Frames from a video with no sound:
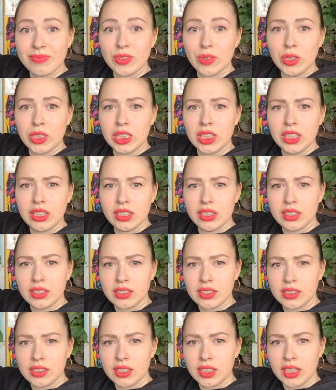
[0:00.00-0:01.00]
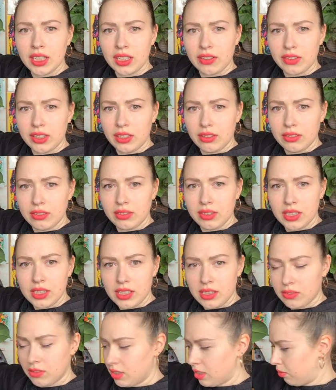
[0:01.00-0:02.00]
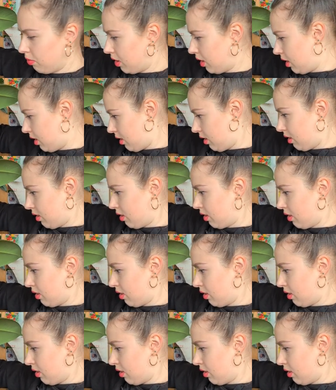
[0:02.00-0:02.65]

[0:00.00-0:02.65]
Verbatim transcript: You see it? Here we go. This is where I'm cutting.